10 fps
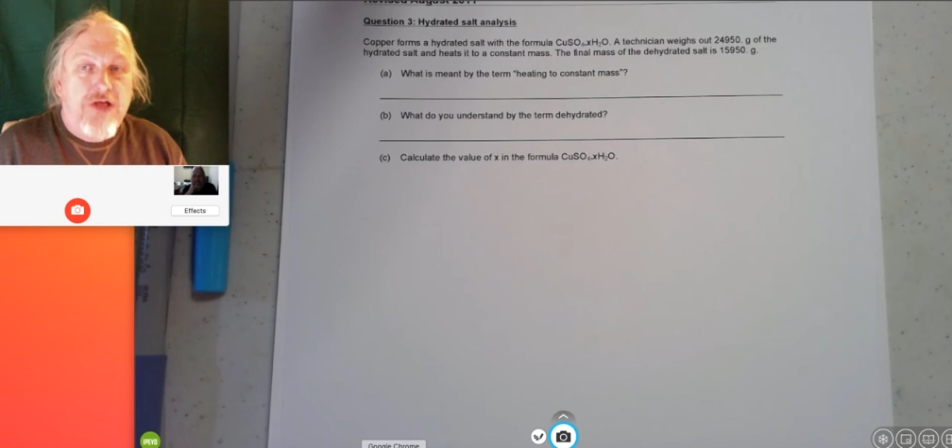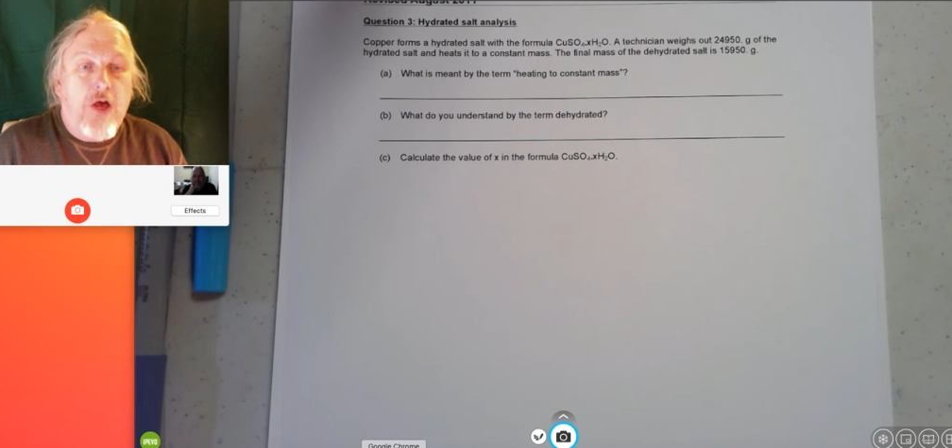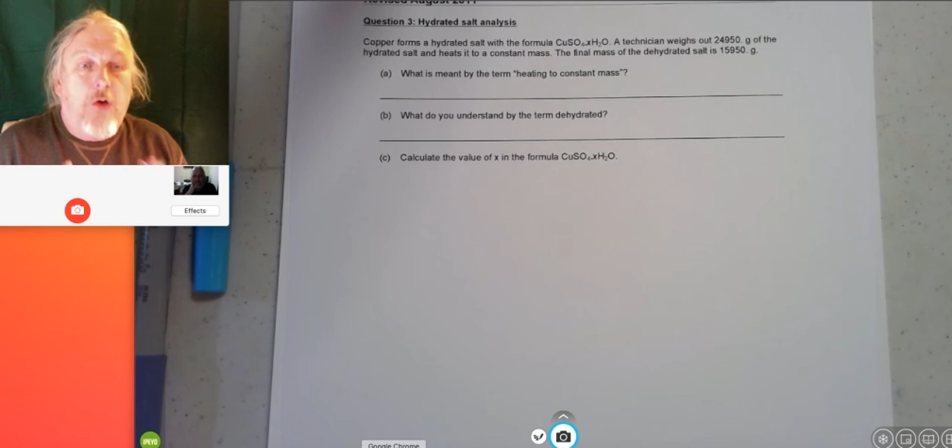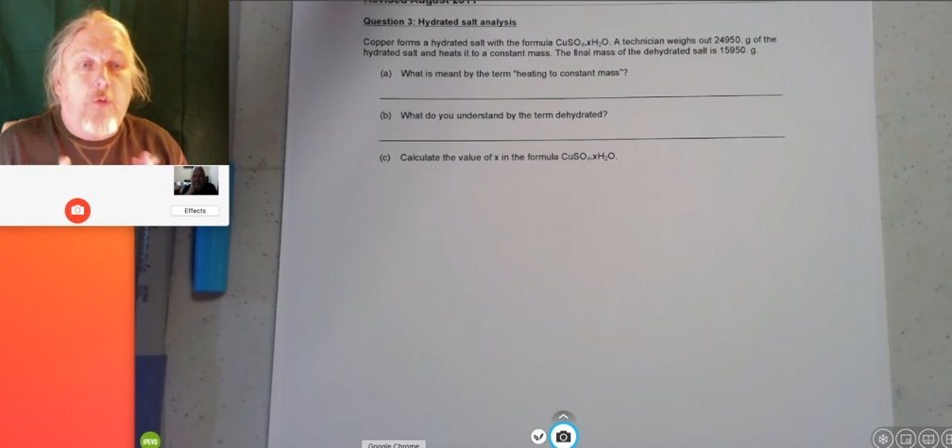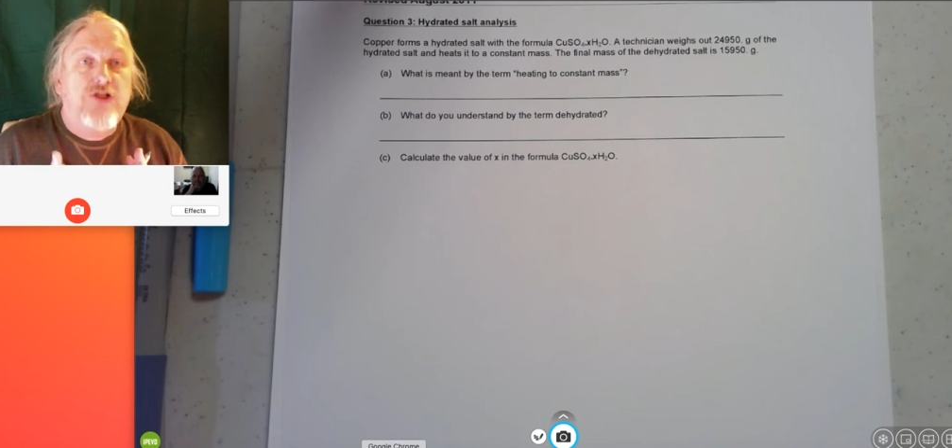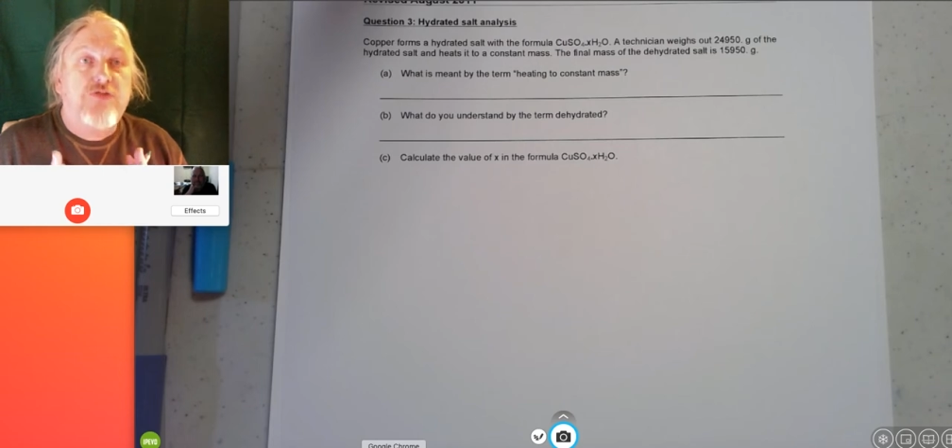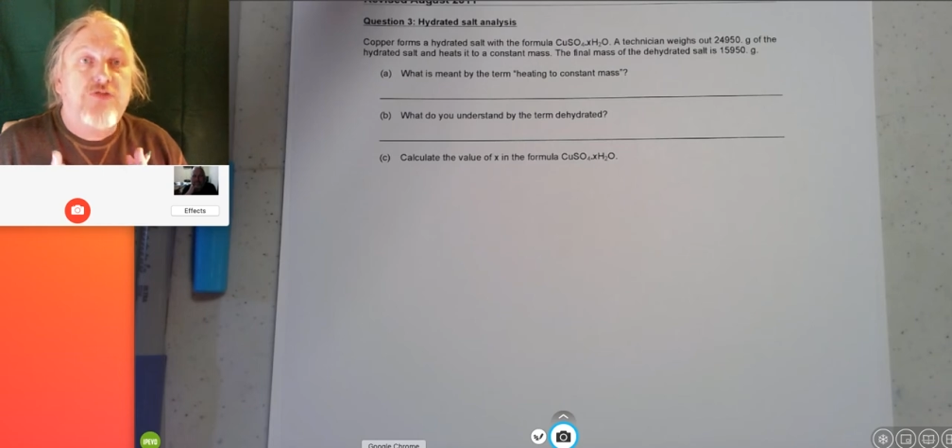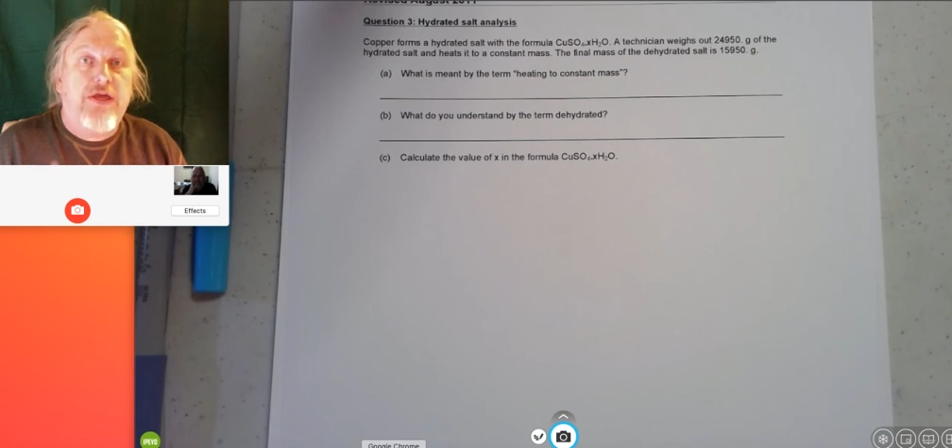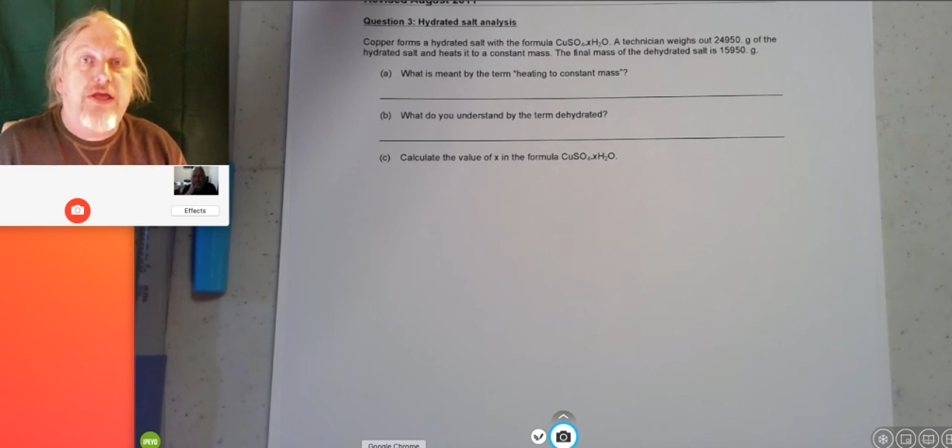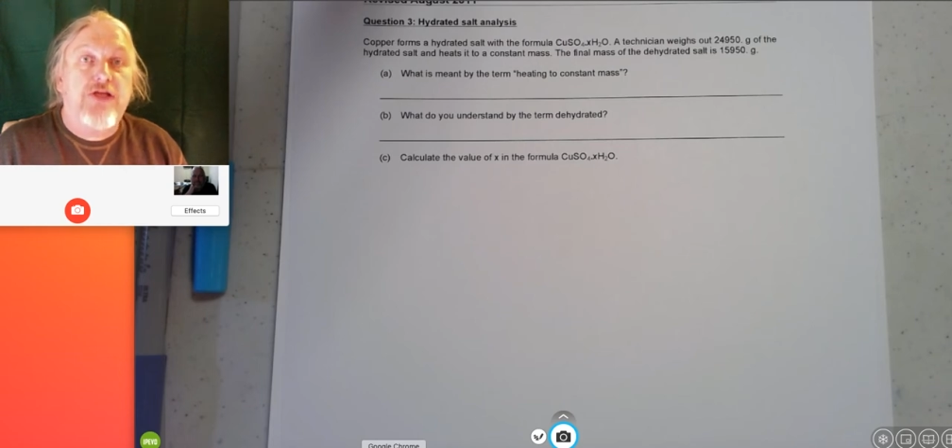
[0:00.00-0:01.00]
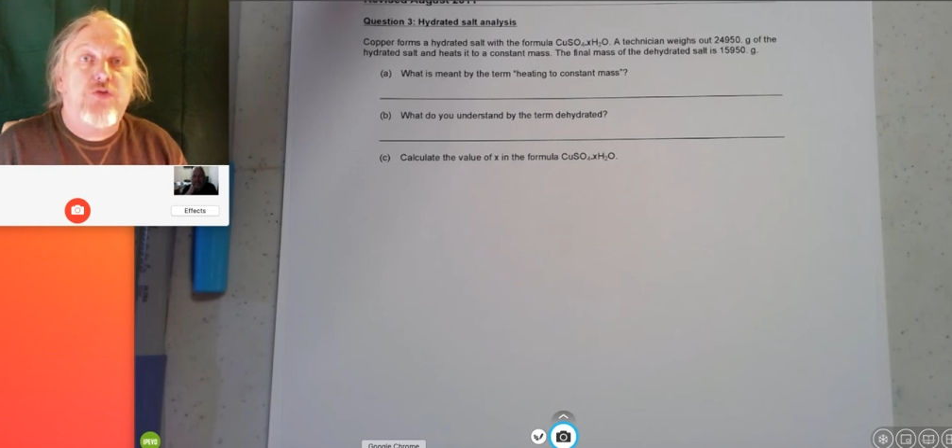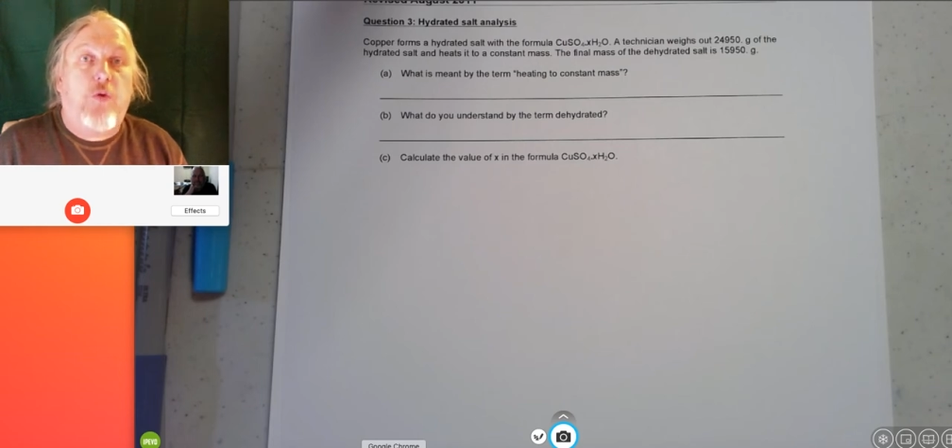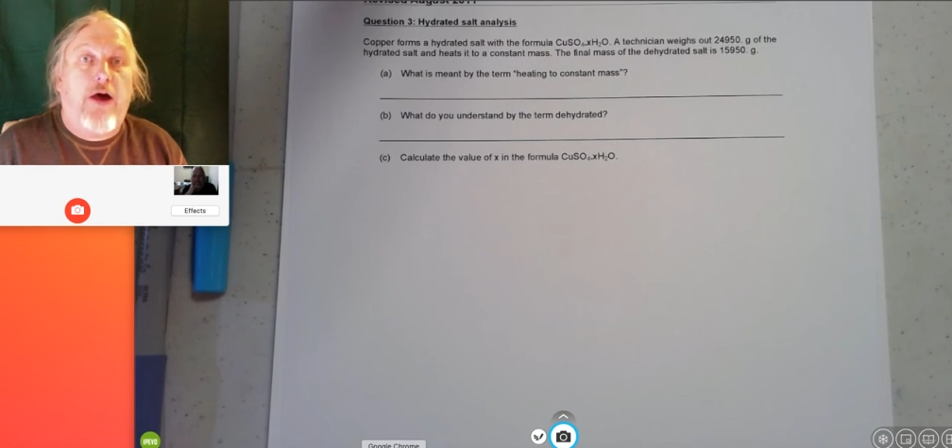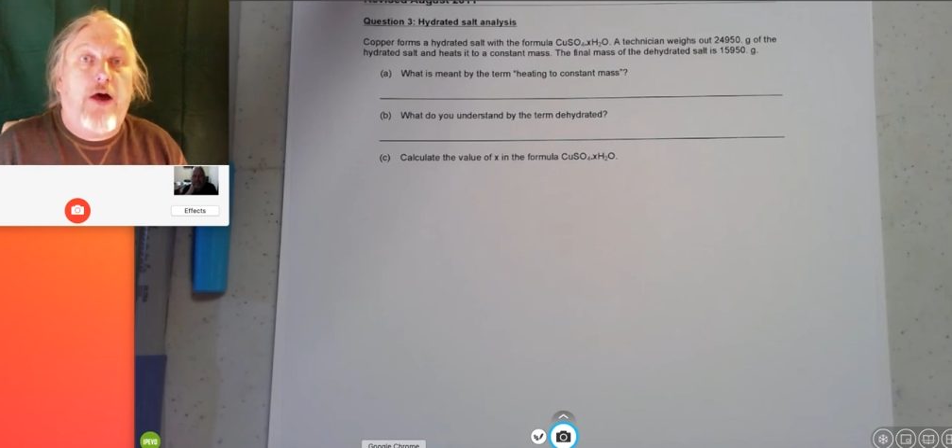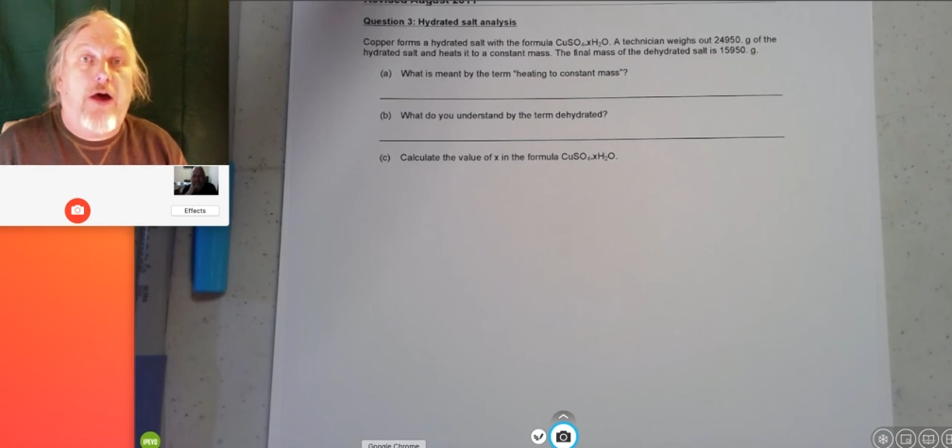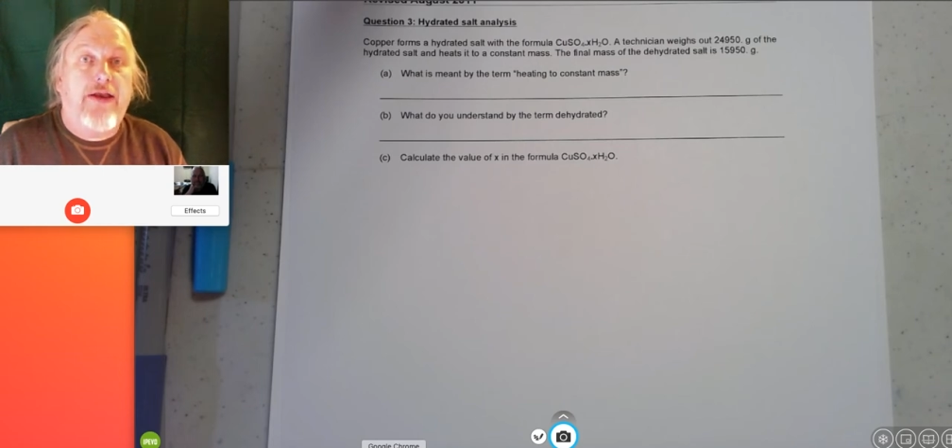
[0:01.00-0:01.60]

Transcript: which means what?